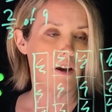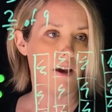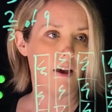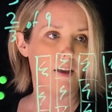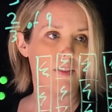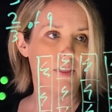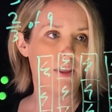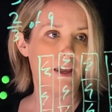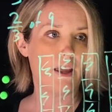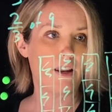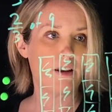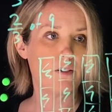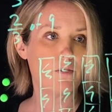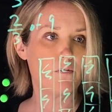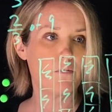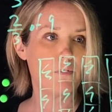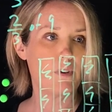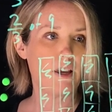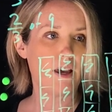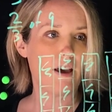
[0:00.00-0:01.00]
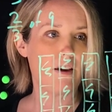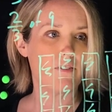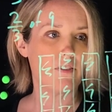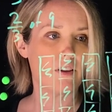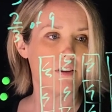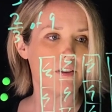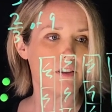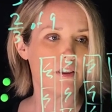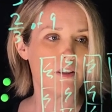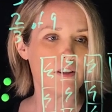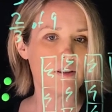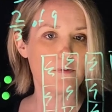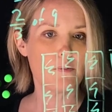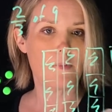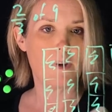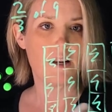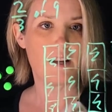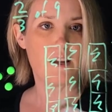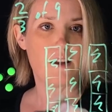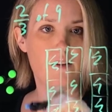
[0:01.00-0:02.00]
And then we have this
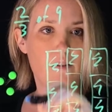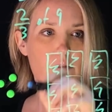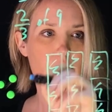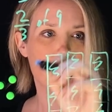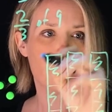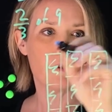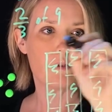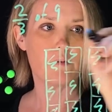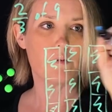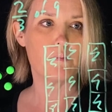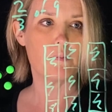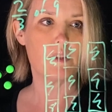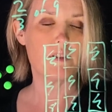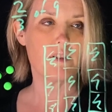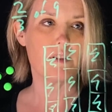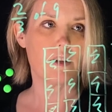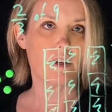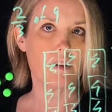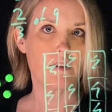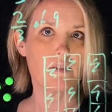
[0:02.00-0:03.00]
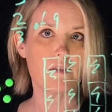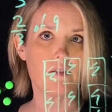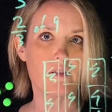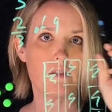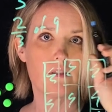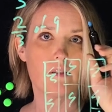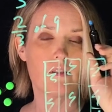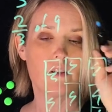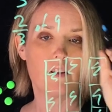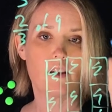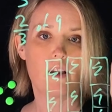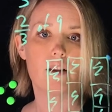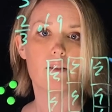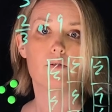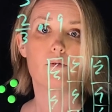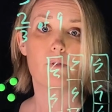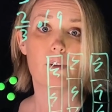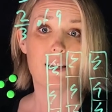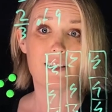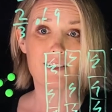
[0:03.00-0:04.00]
many, which will be 6.
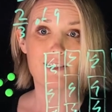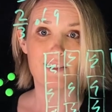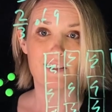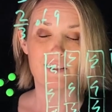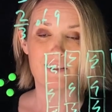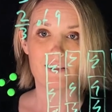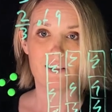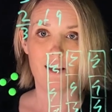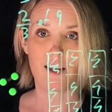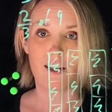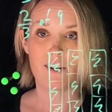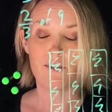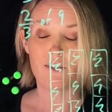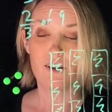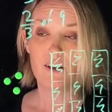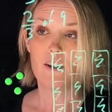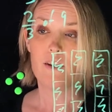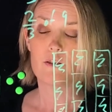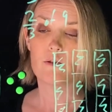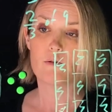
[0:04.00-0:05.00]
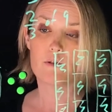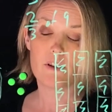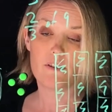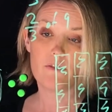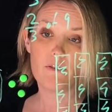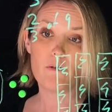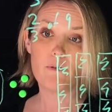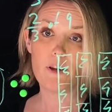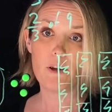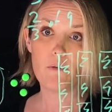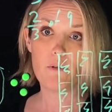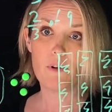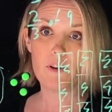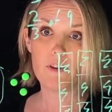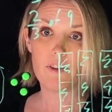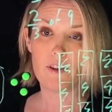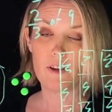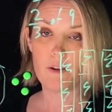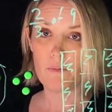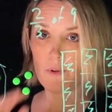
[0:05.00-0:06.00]
So we get 6 again. So whichever way you want
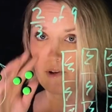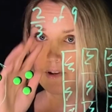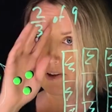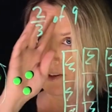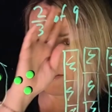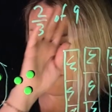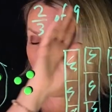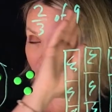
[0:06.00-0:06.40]
to think about it is